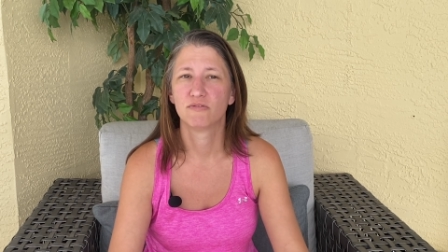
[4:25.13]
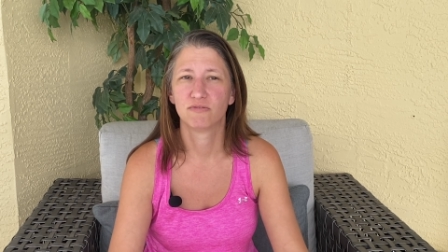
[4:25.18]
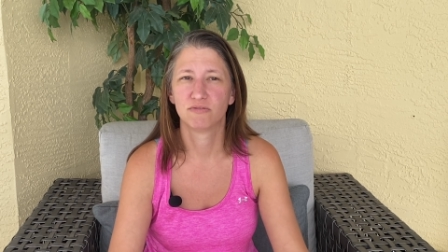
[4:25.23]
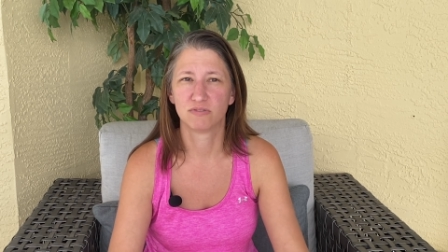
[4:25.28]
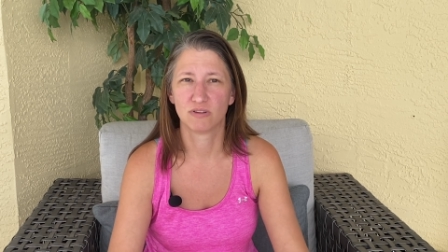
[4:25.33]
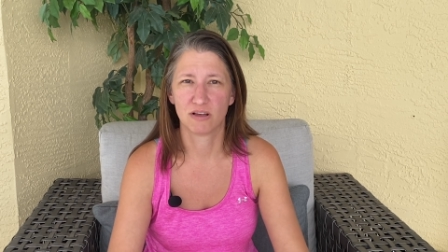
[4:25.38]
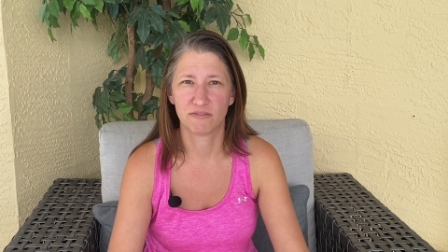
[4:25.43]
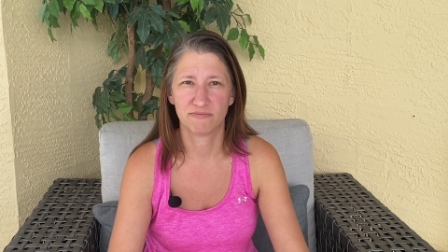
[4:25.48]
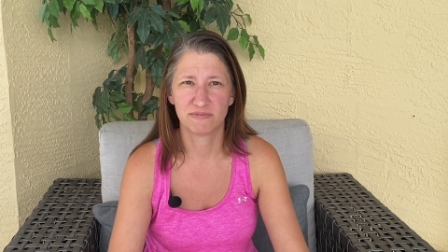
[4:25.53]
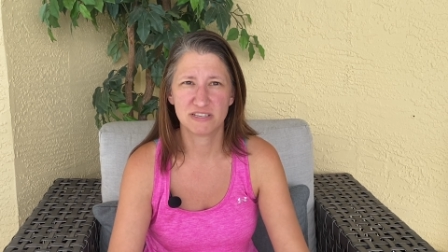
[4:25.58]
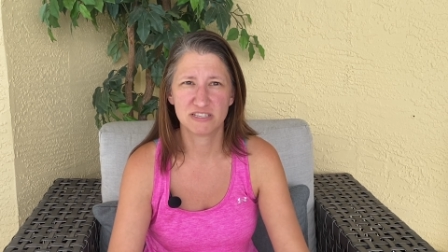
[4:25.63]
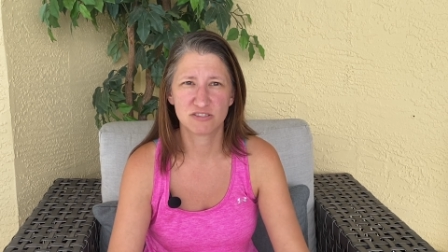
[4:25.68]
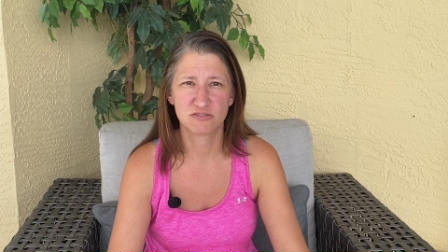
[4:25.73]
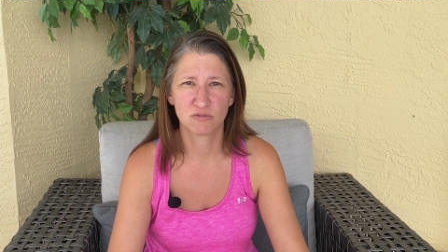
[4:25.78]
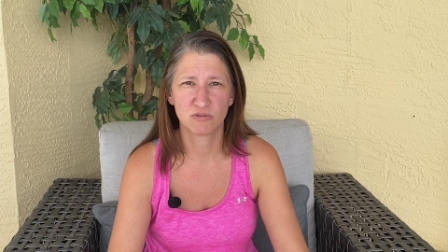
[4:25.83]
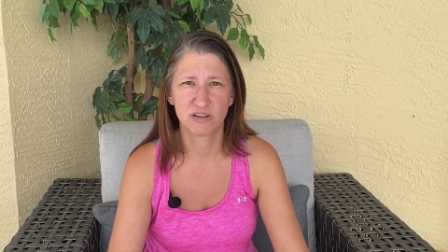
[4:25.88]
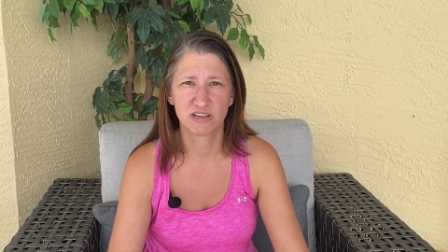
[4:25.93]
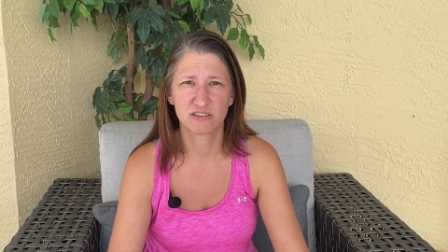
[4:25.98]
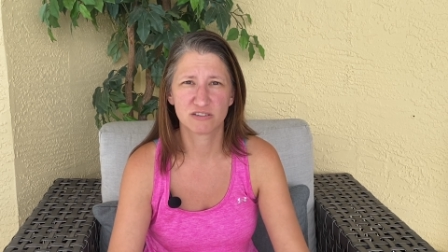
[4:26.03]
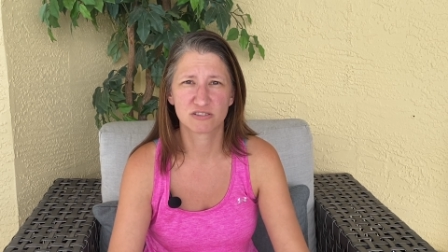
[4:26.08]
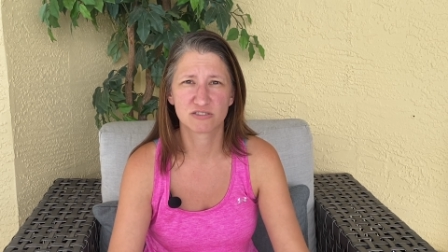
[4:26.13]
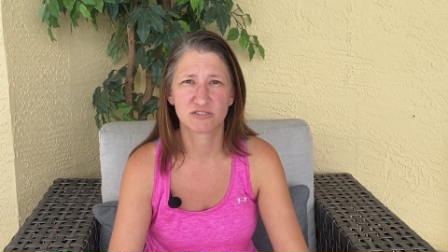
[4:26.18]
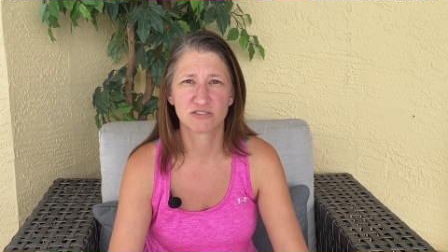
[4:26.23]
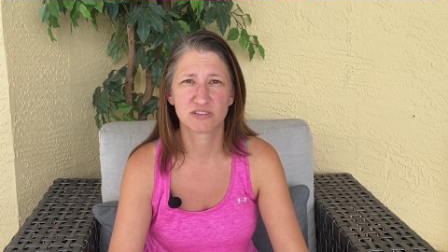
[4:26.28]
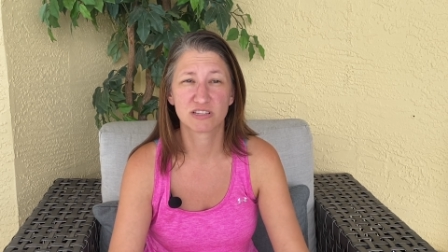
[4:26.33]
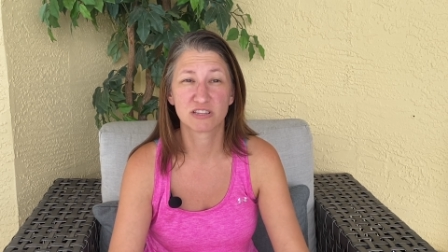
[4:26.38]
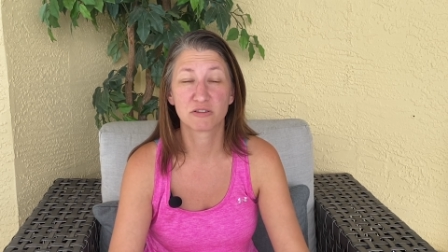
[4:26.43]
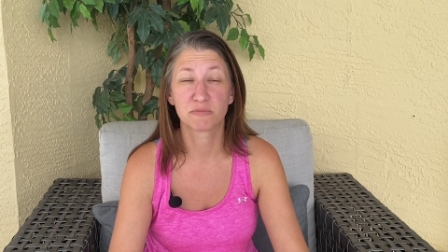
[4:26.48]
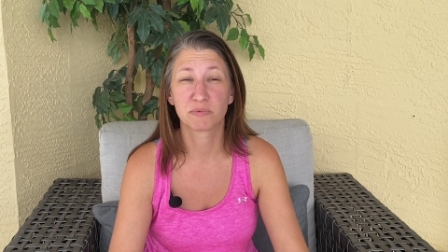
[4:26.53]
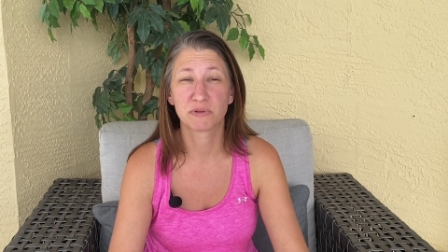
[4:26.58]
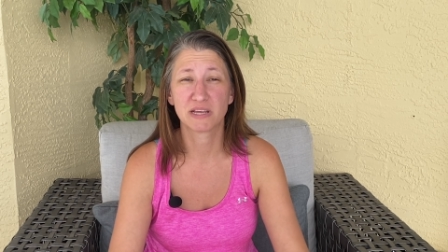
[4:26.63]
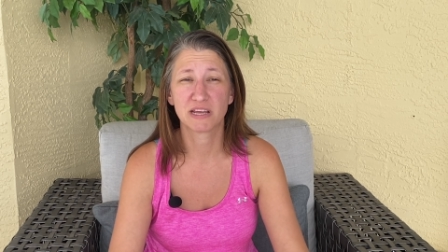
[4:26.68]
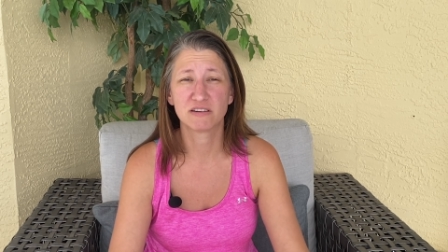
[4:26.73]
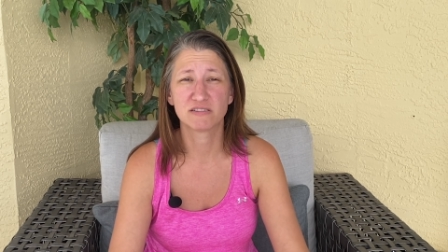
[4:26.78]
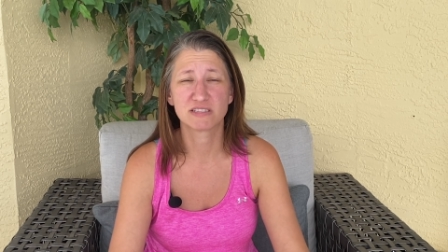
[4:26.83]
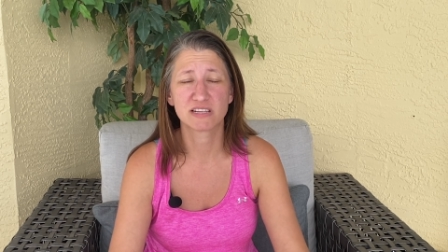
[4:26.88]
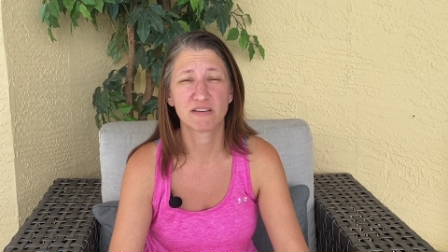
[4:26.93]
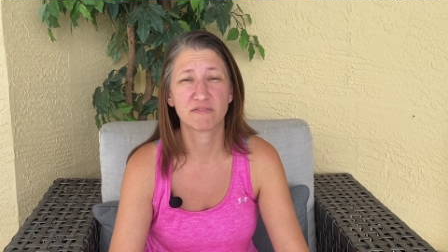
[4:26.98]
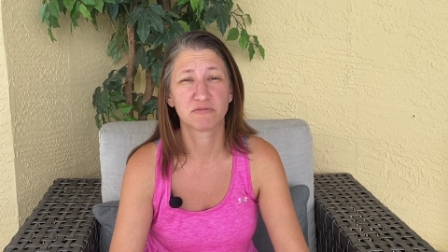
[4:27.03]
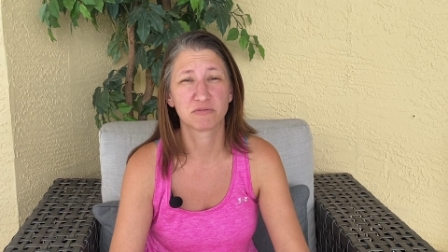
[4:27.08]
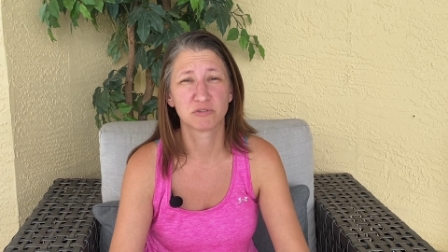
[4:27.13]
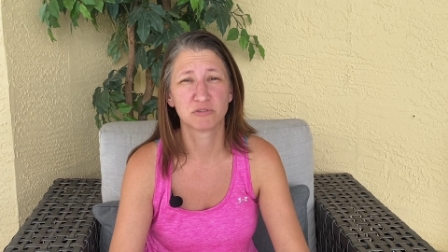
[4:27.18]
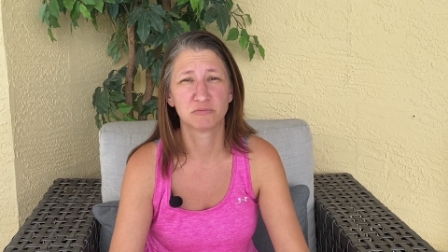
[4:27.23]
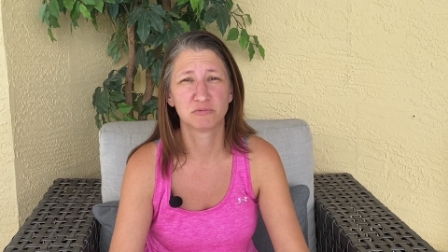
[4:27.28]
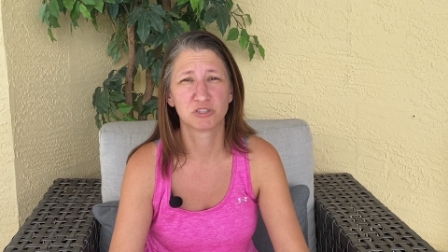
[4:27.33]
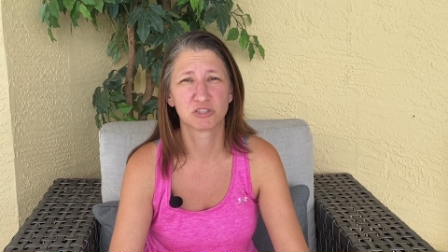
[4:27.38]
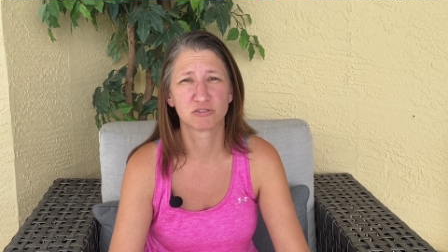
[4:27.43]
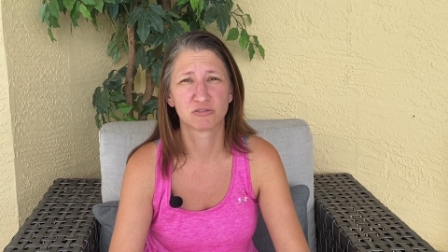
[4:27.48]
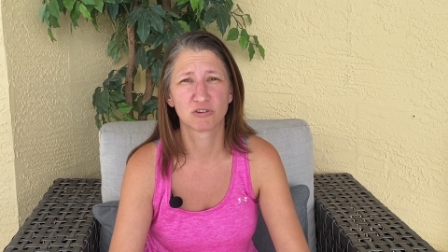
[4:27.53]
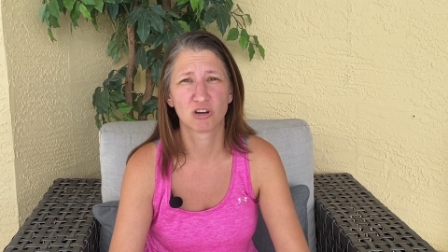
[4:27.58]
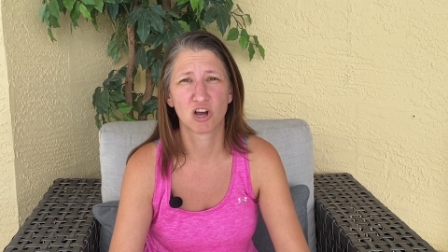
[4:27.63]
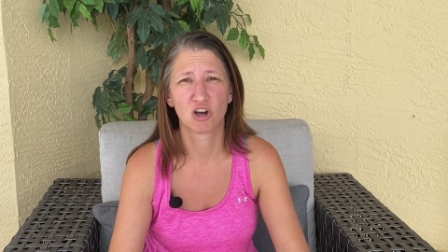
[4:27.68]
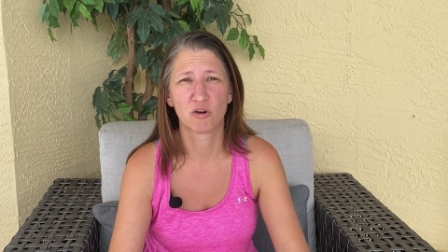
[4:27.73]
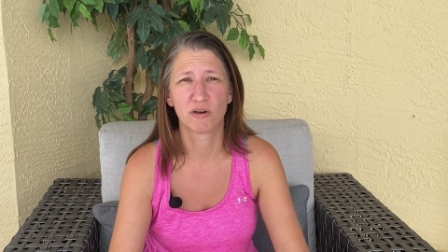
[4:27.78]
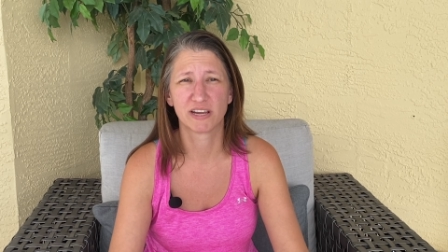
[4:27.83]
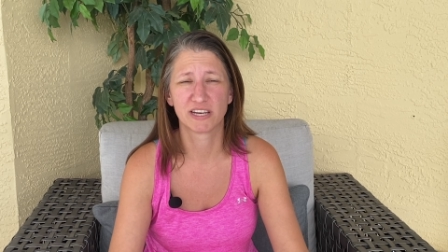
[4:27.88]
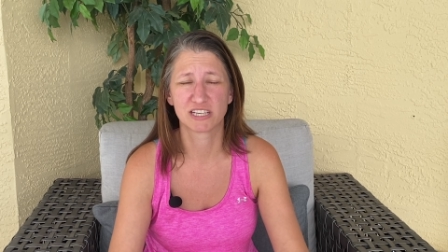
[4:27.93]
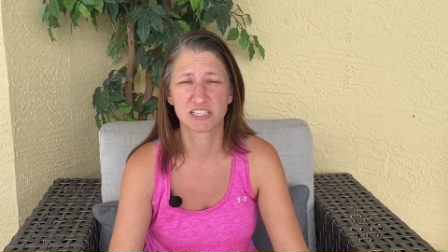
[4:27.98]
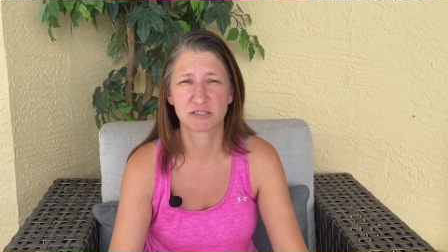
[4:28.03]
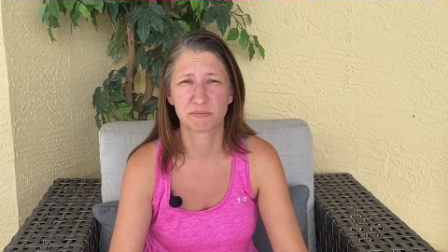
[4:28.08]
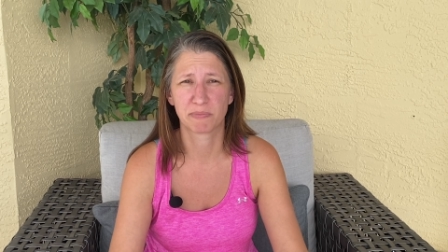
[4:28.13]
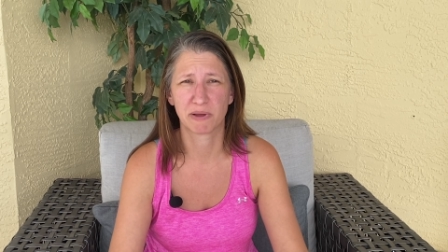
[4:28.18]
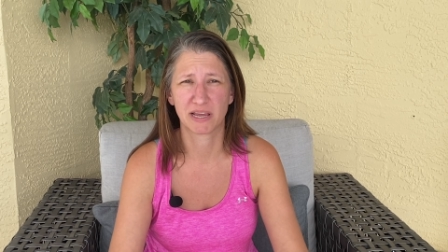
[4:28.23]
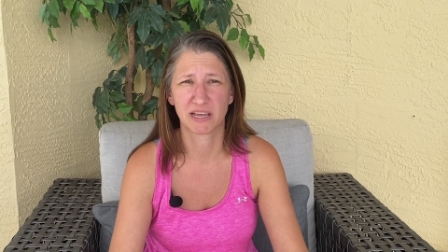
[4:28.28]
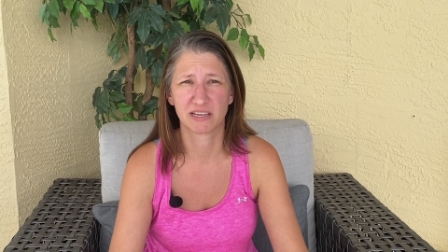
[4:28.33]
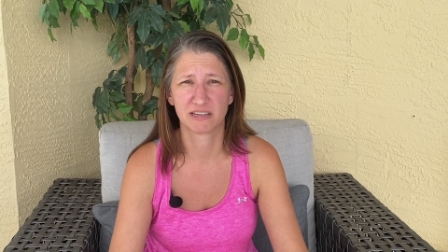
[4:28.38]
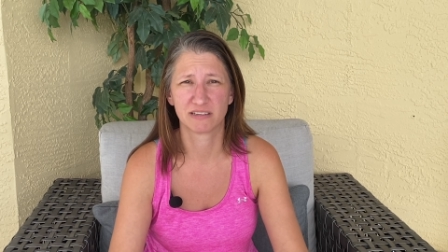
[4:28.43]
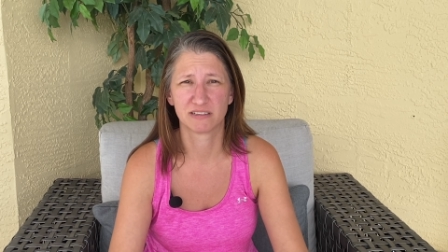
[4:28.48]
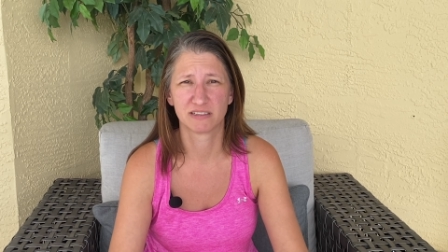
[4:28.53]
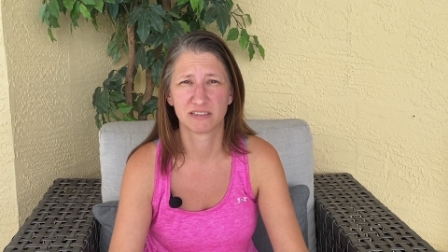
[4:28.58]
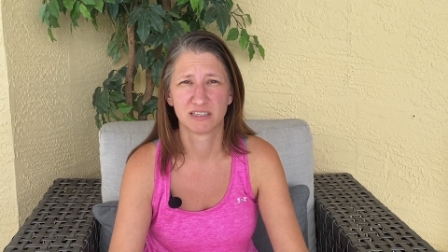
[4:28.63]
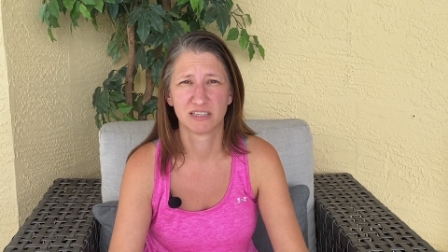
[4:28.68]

fluffy soil so that the potatoes have room to grow and expand.